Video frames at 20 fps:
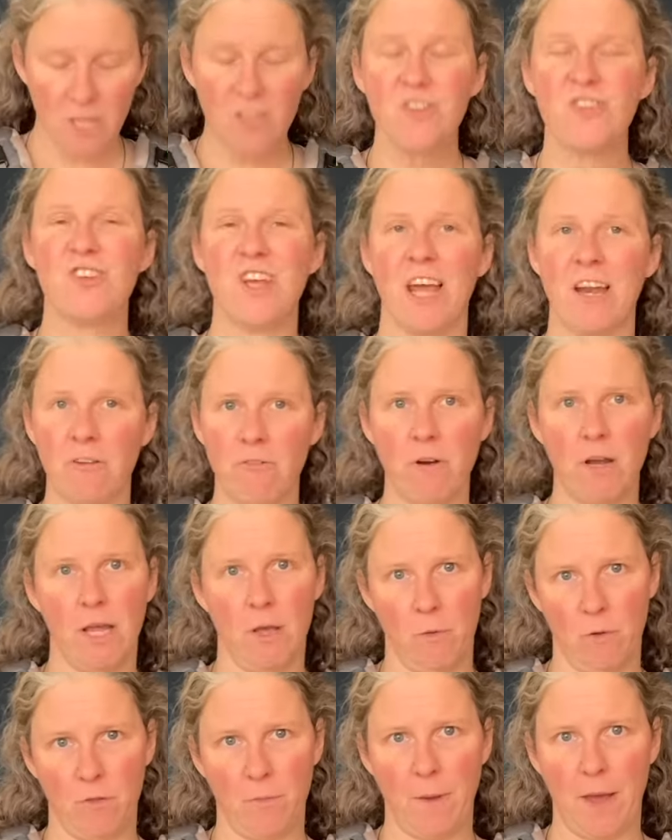Generally
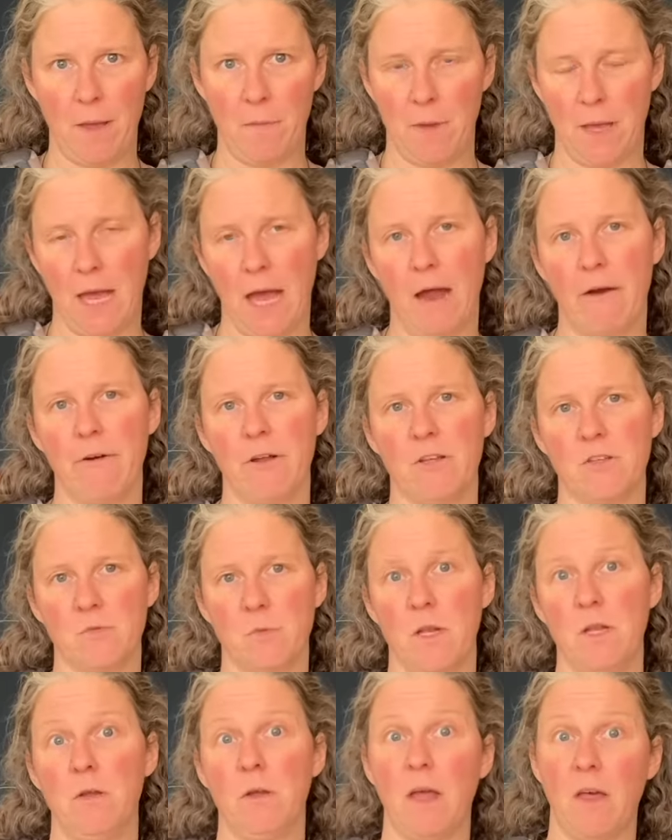with baby carriers,
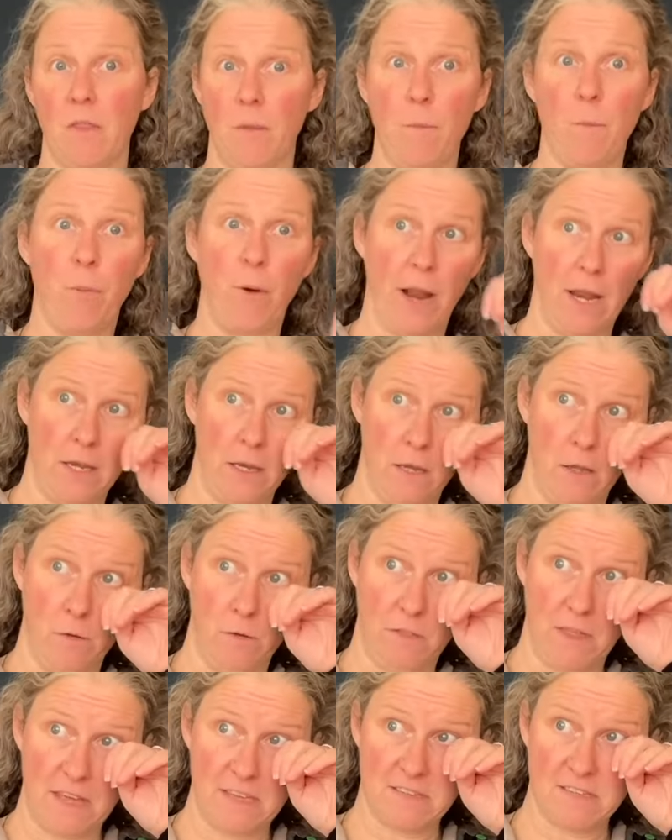when you get them brand new,
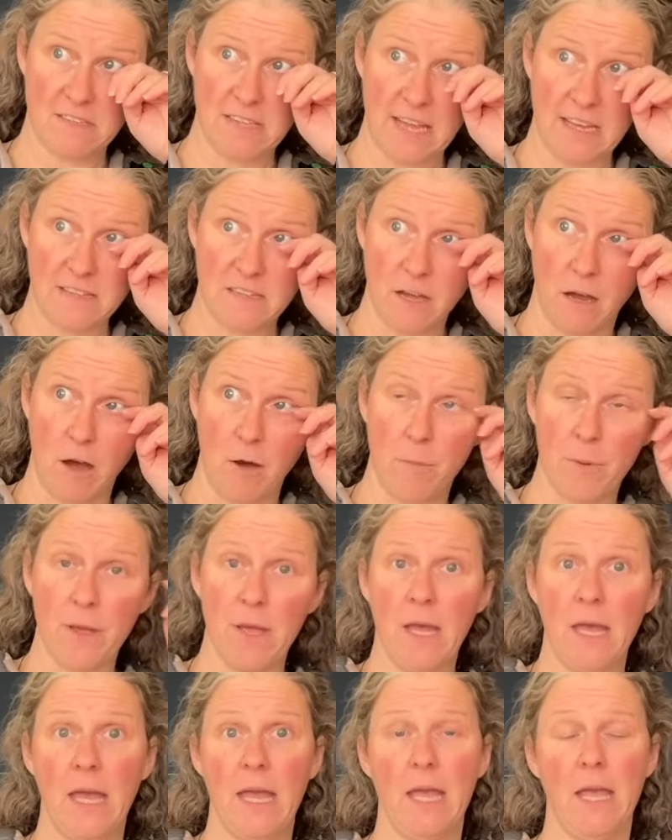they're set up
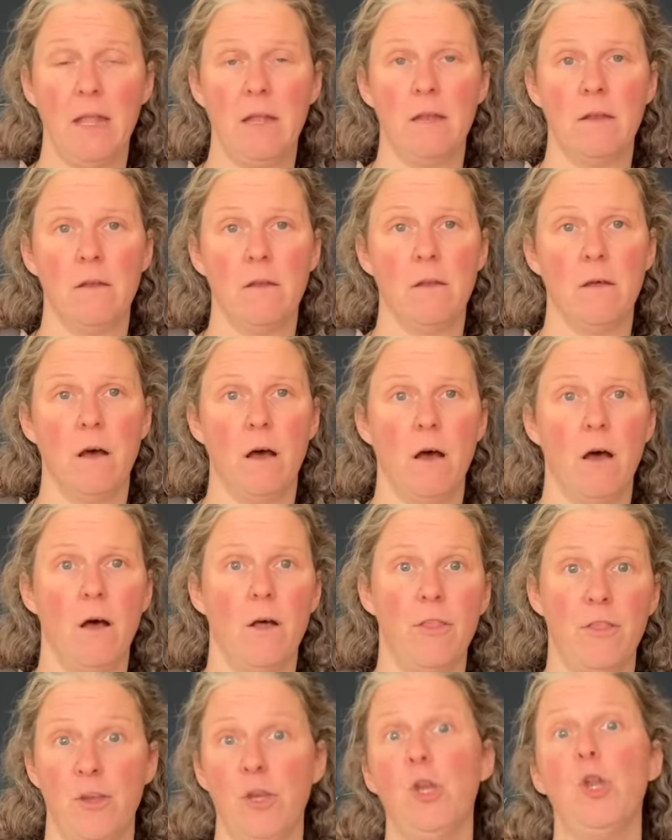in
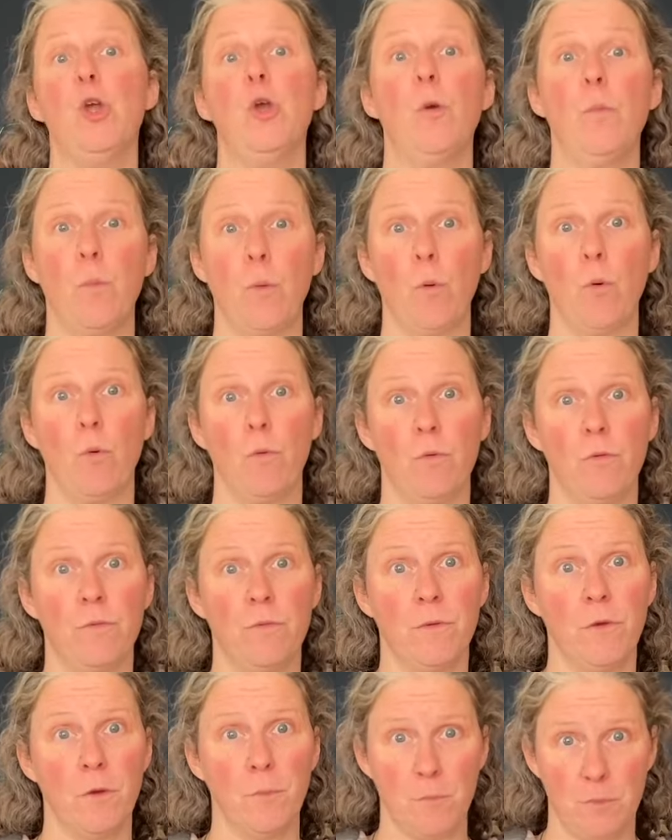the
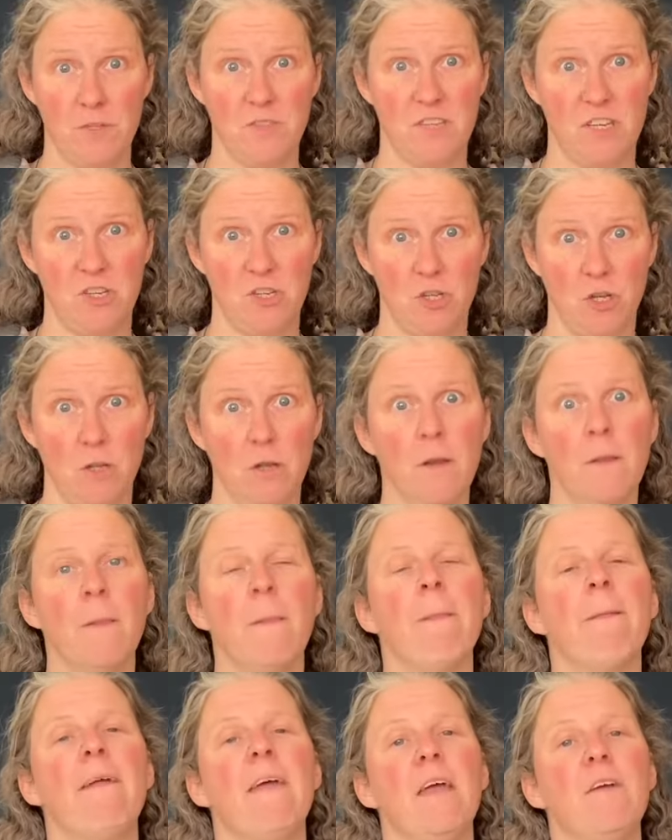newborn position.
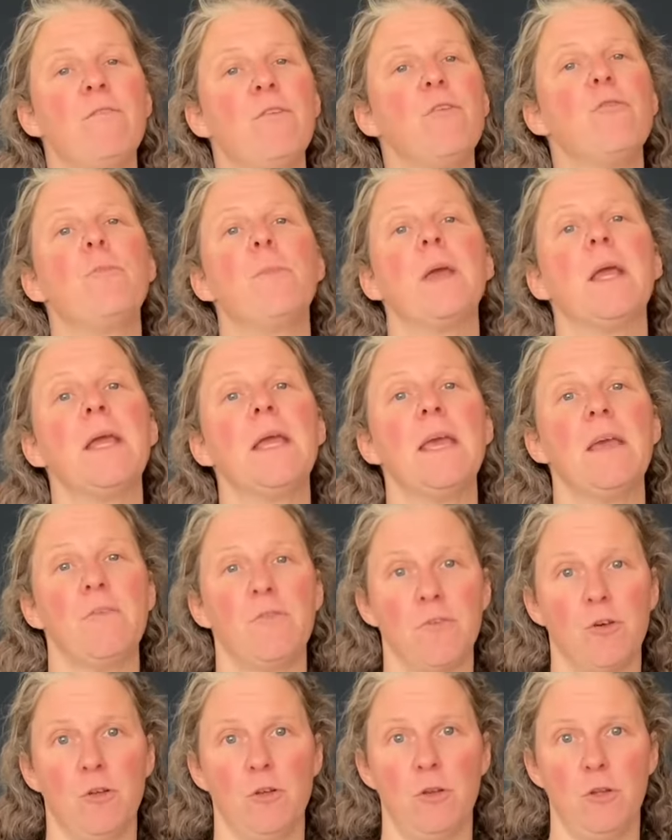If you've been
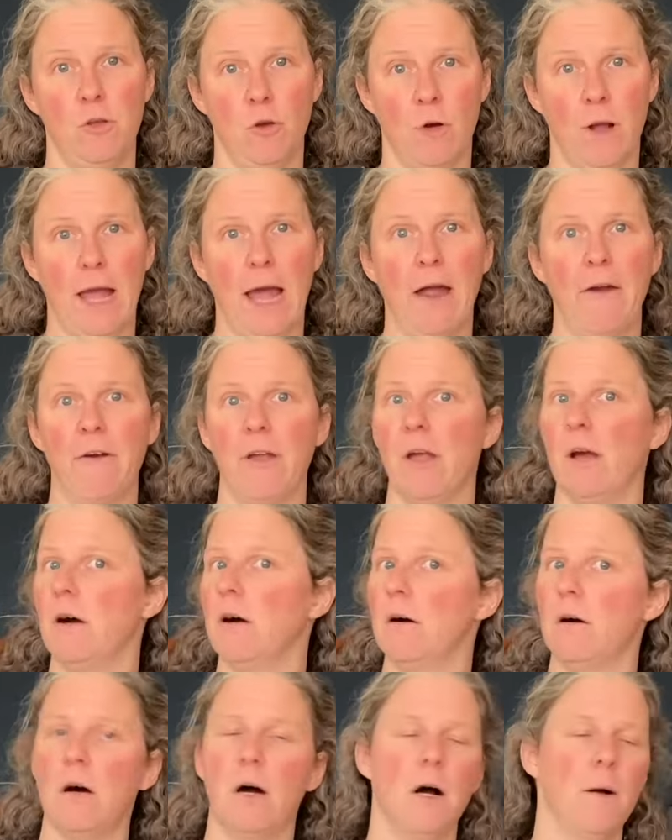given your
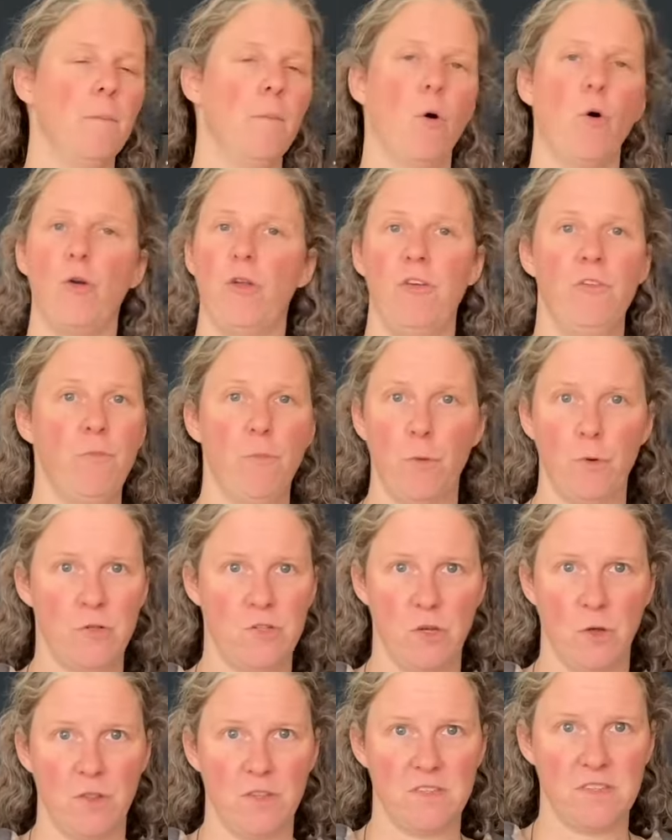carrier or you've bought
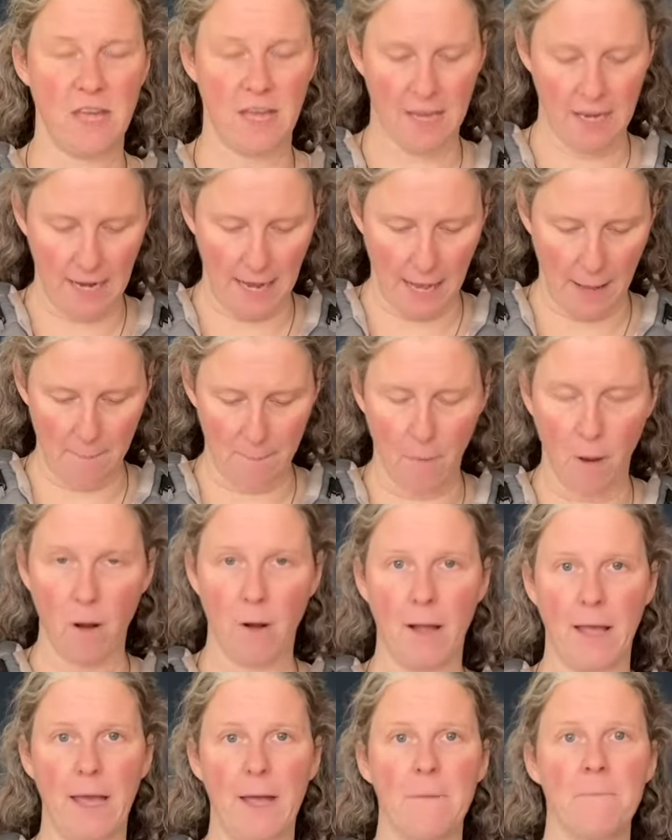it on the secondhand
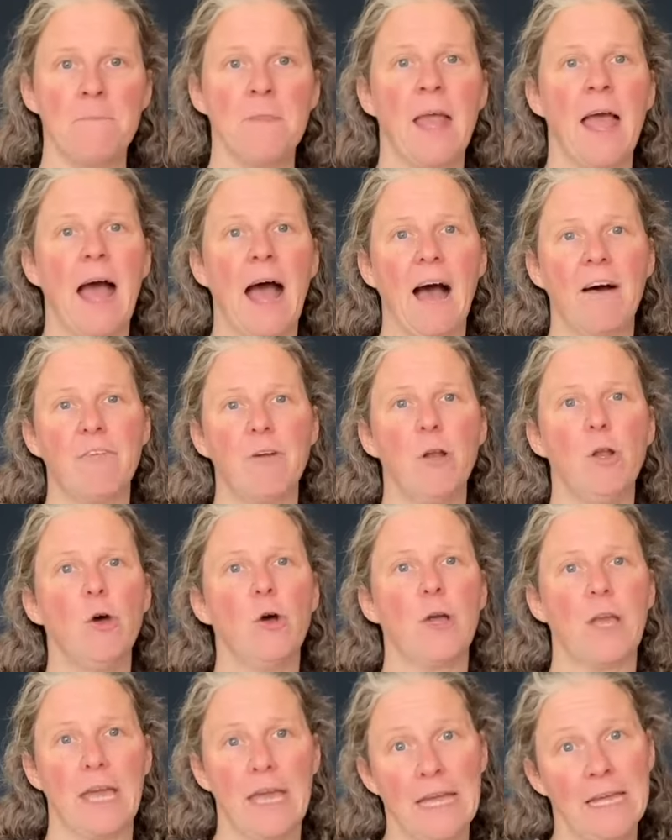market, have a
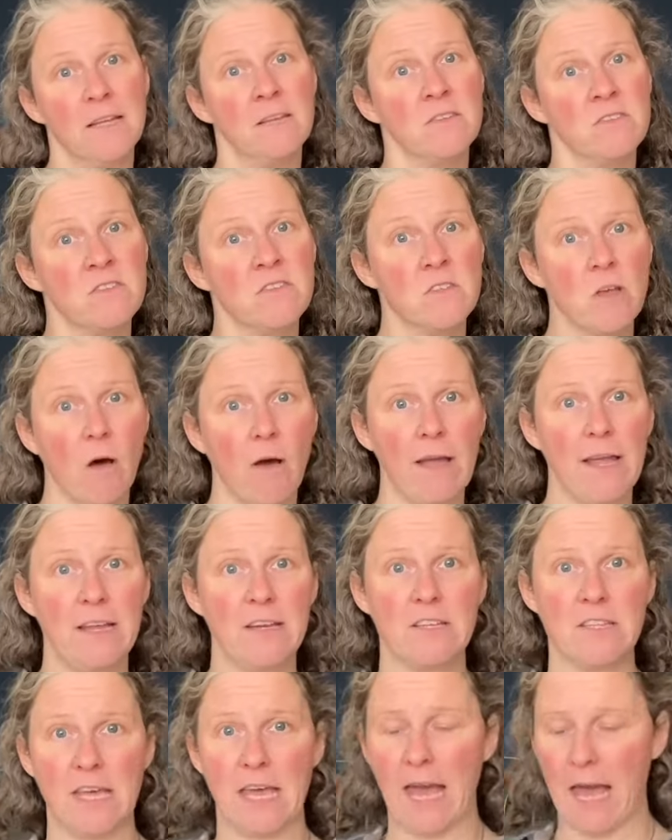look inside
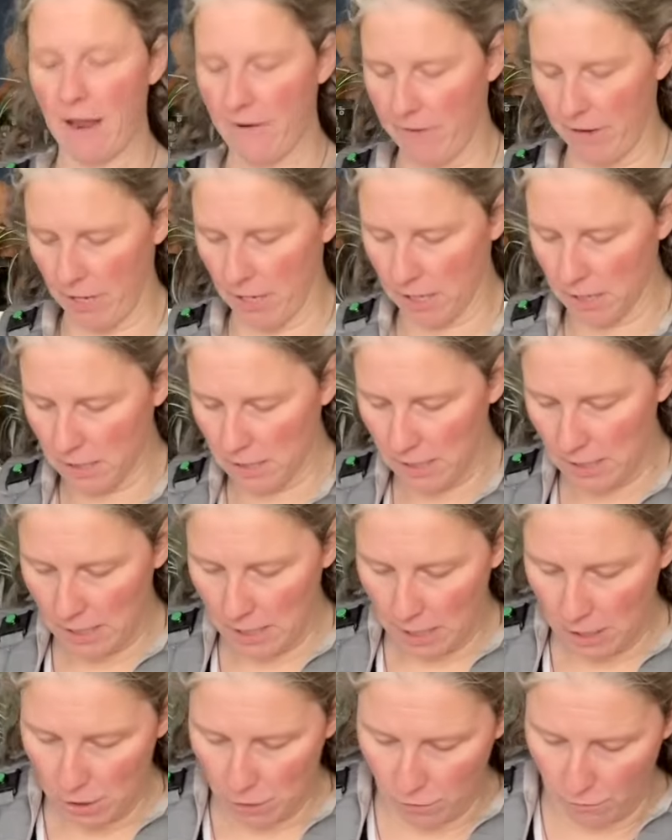the carrier.
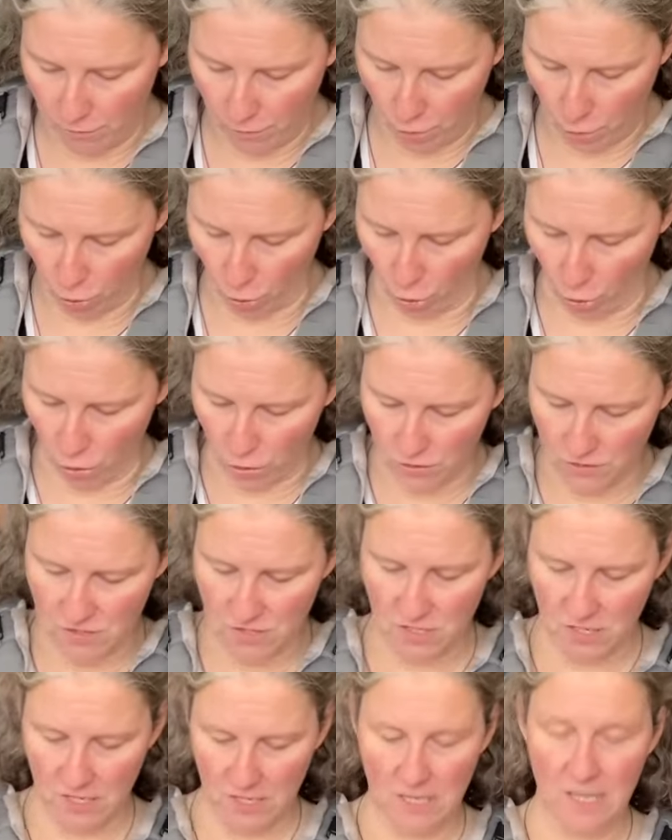You've
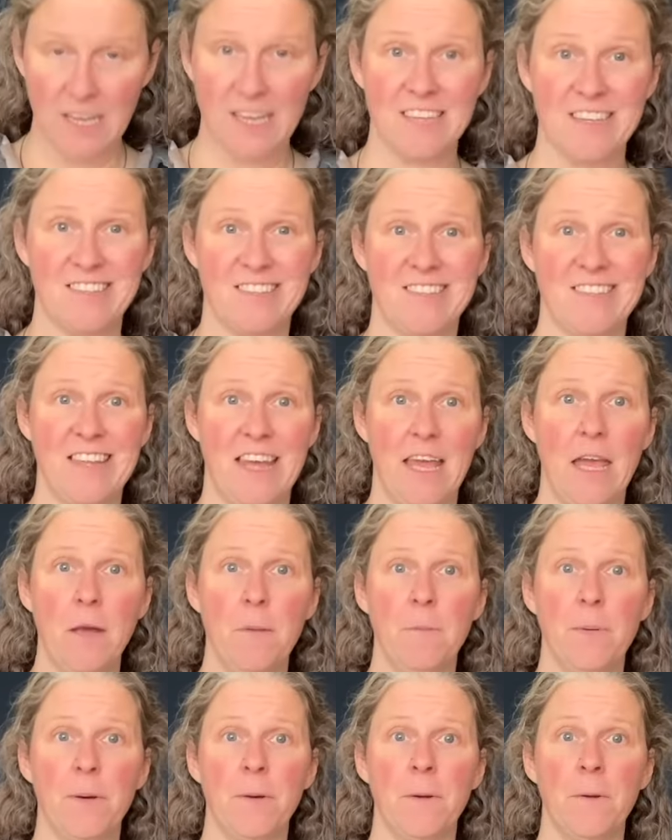got a
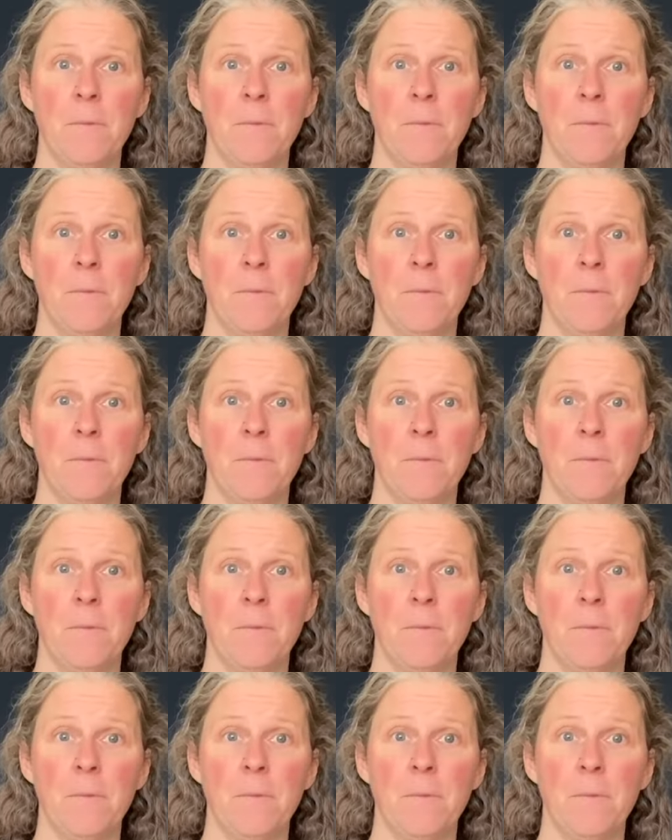zip.